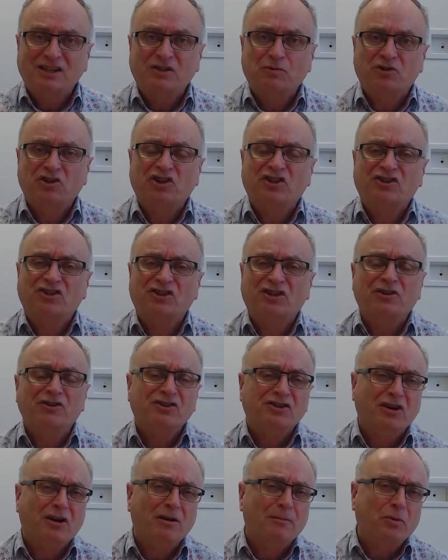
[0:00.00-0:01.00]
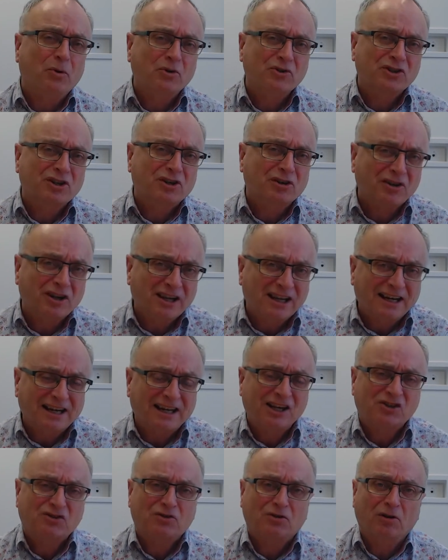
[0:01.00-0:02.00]
which is so important to look at
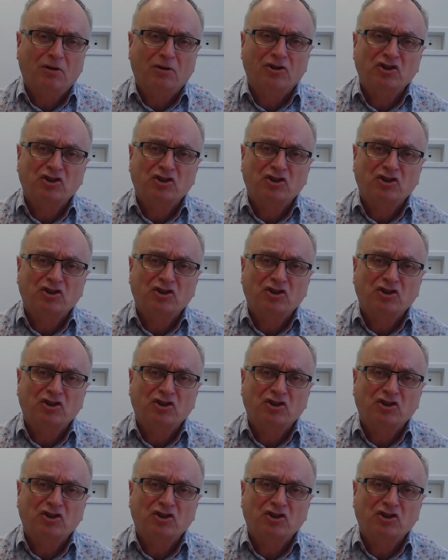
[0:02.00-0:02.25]
cholesterol and